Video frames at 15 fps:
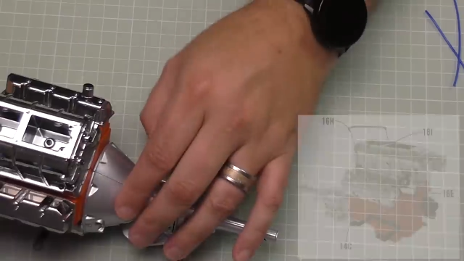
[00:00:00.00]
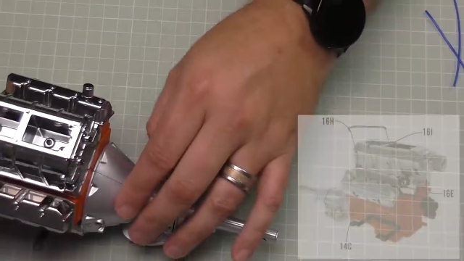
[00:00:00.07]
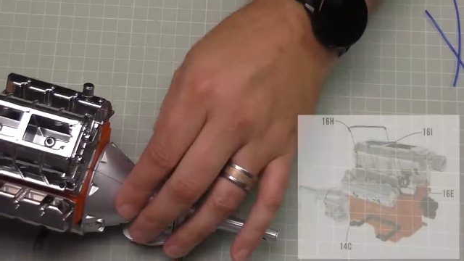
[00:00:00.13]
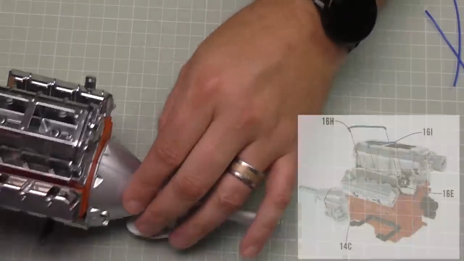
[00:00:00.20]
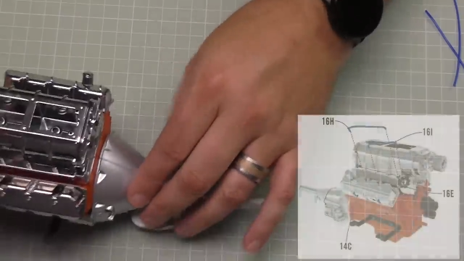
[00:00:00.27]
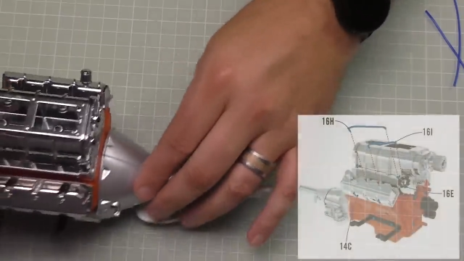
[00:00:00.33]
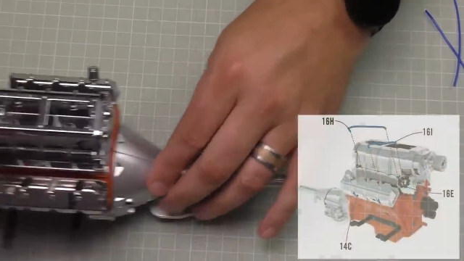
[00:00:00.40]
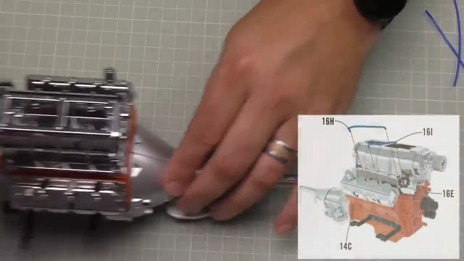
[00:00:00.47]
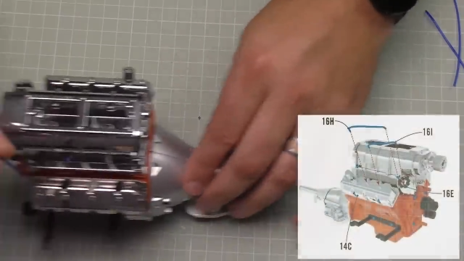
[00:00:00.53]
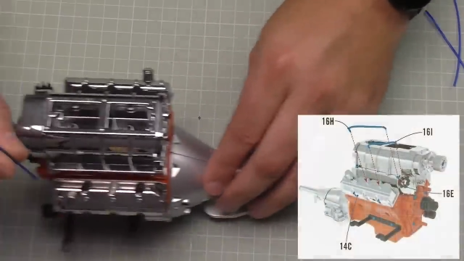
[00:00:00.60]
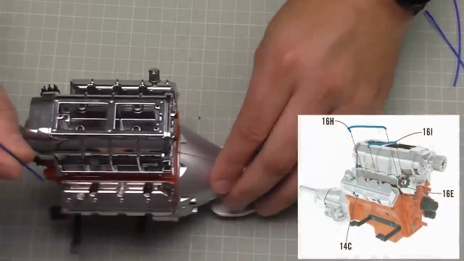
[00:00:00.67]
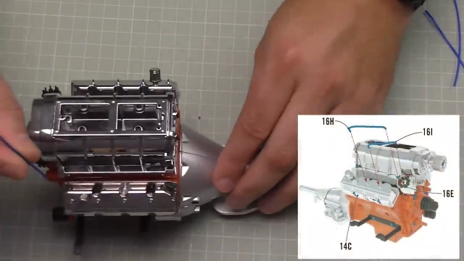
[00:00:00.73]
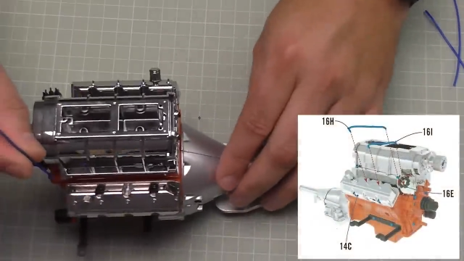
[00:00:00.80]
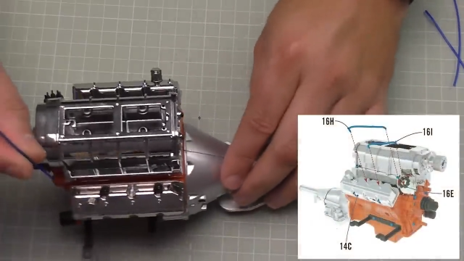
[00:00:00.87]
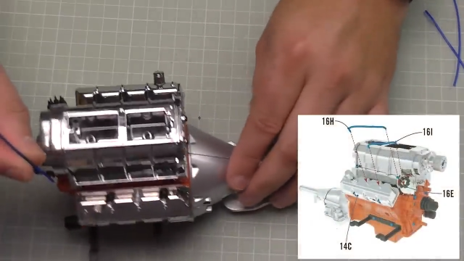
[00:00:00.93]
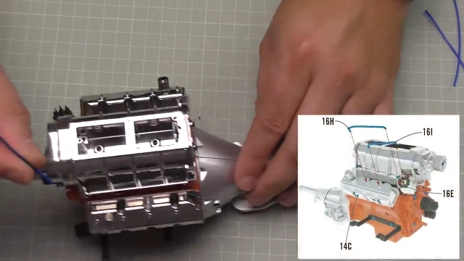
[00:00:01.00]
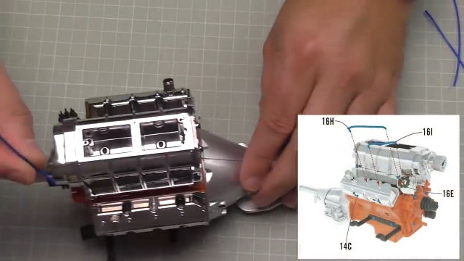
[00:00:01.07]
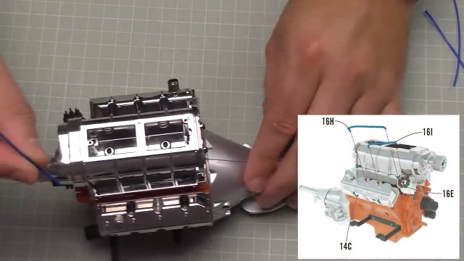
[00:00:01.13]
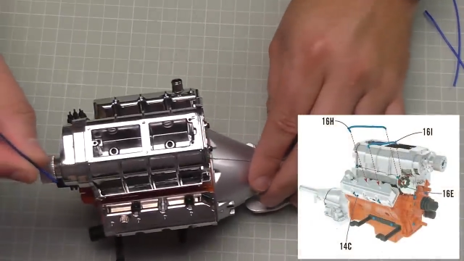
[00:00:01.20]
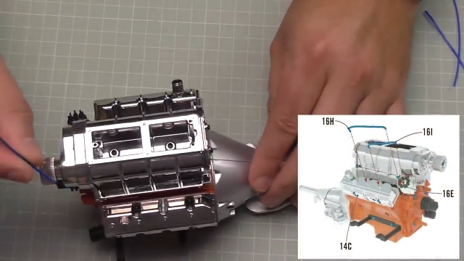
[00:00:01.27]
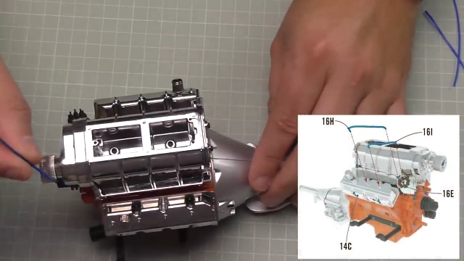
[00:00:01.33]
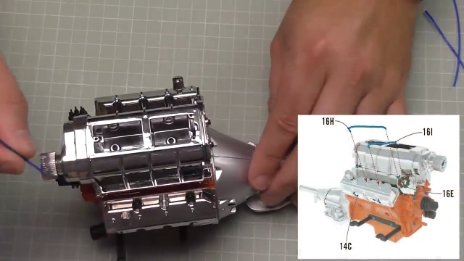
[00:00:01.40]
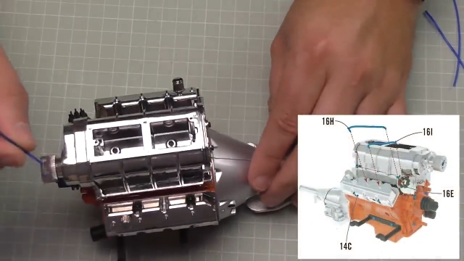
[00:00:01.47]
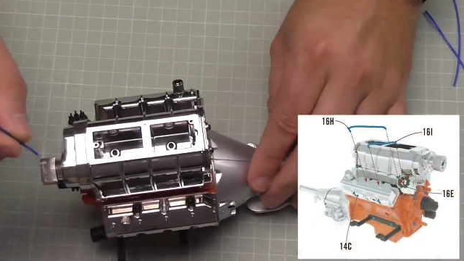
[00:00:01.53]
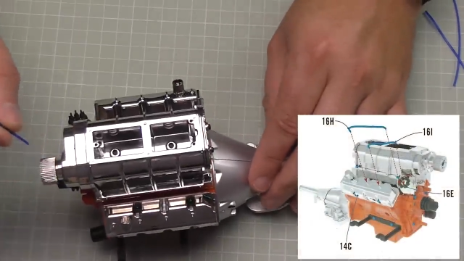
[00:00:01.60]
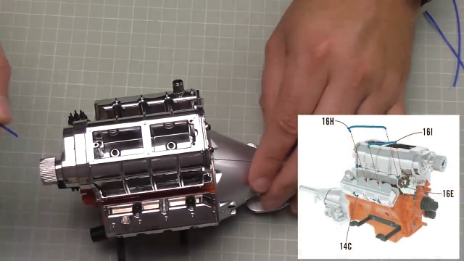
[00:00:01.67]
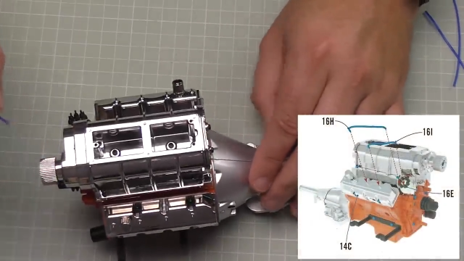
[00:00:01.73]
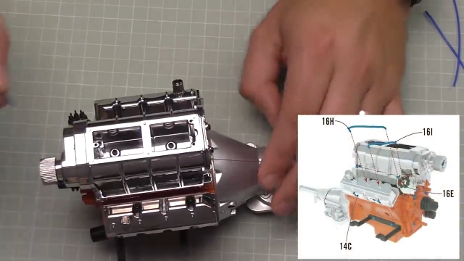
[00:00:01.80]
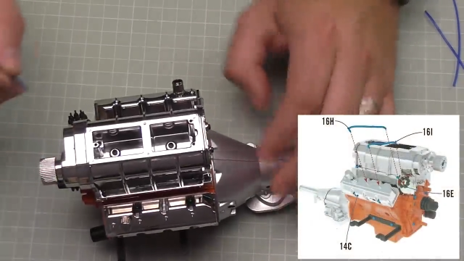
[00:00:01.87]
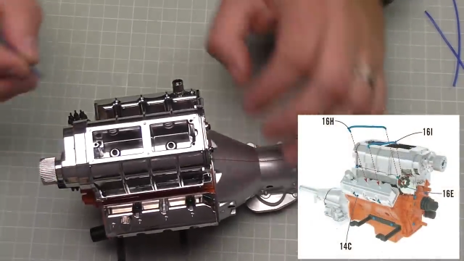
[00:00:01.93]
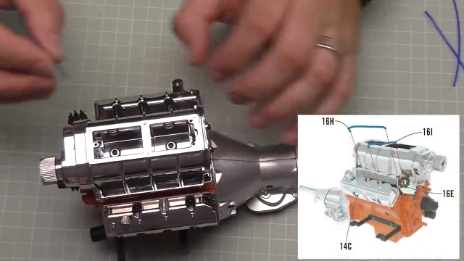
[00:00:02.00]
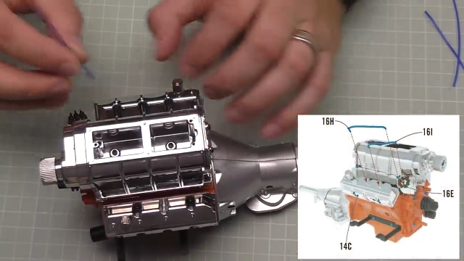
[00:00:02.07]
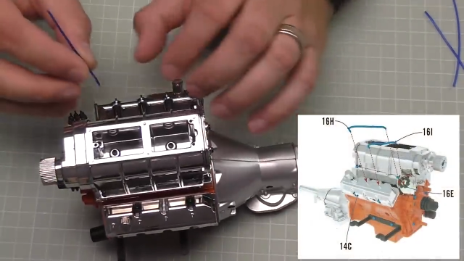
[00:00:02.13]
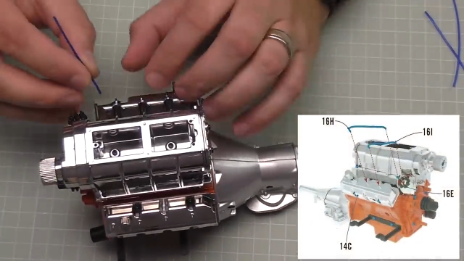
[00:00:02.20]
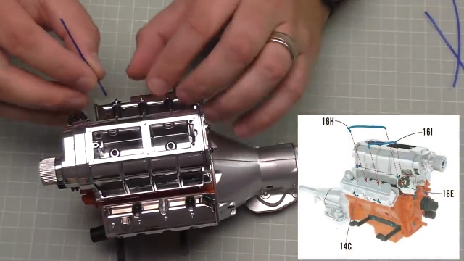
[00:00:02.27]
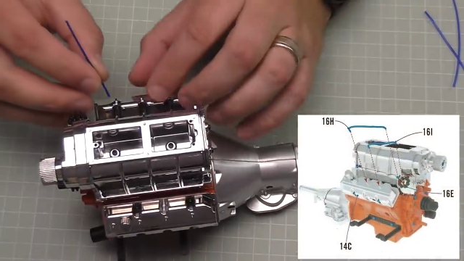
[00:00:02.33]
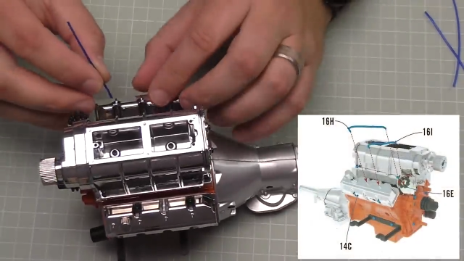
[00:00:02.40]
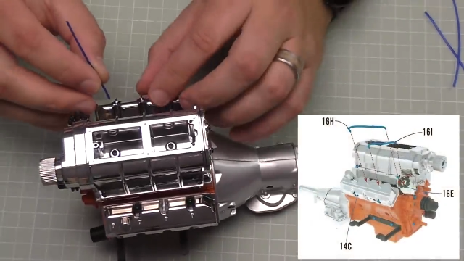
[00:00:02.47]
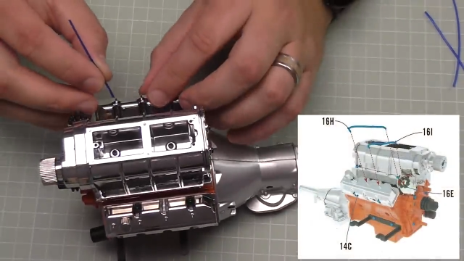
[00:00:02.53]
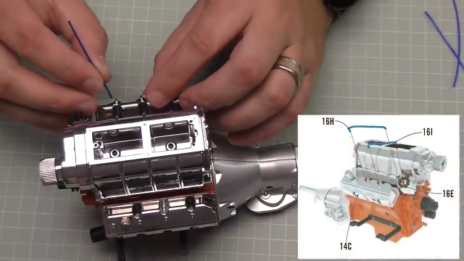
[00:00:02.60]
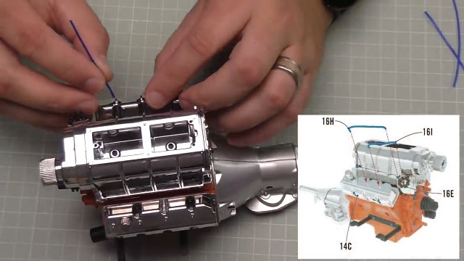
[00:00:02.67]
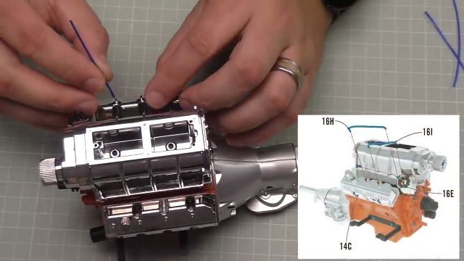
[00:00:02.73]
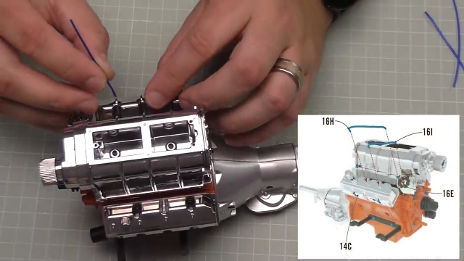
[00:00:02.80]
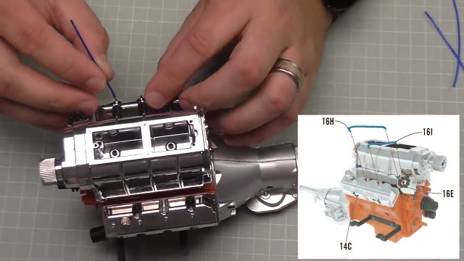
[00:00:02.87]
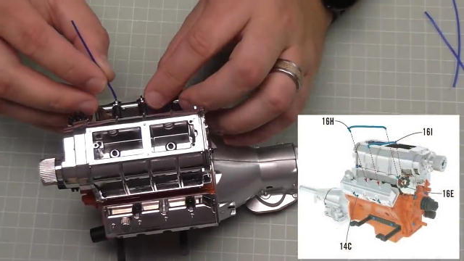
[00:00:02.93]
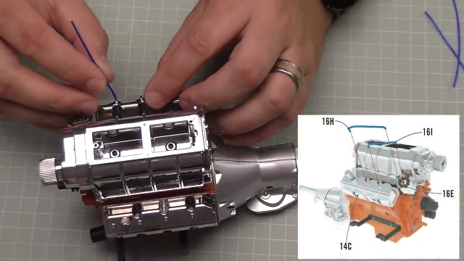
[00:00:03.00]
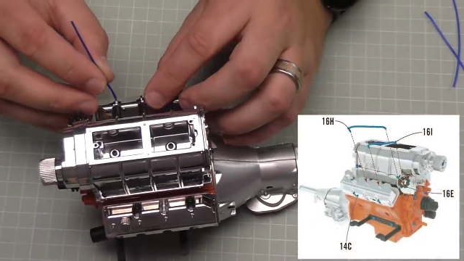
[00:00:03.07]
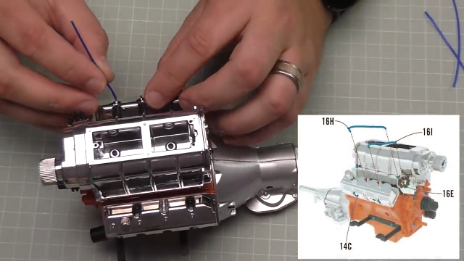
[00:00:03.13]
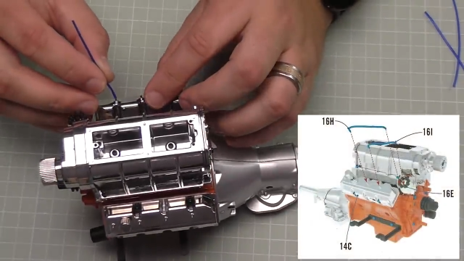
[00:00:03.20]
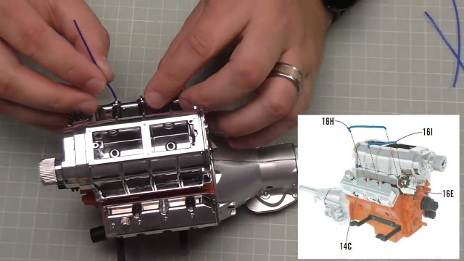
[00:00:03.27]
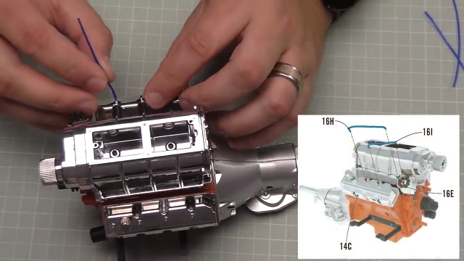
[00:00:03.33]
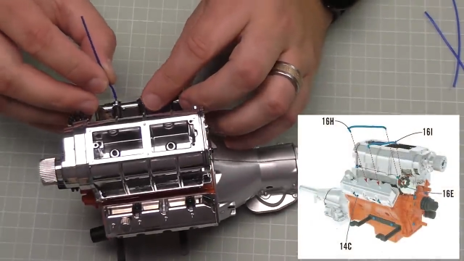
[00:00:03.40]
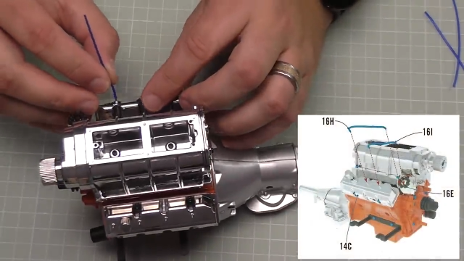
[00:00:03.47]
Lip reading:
[unreadable: no face in view]